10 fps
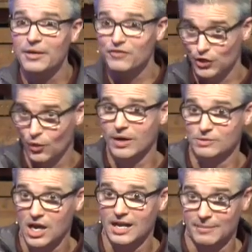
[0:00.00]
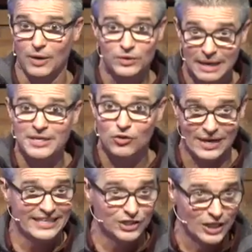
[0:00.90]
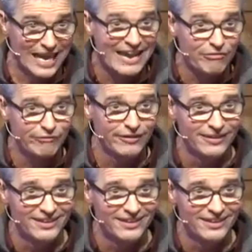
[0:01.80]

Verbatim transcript: many of you know what I'm talking about? Wouldn't that be great in your life?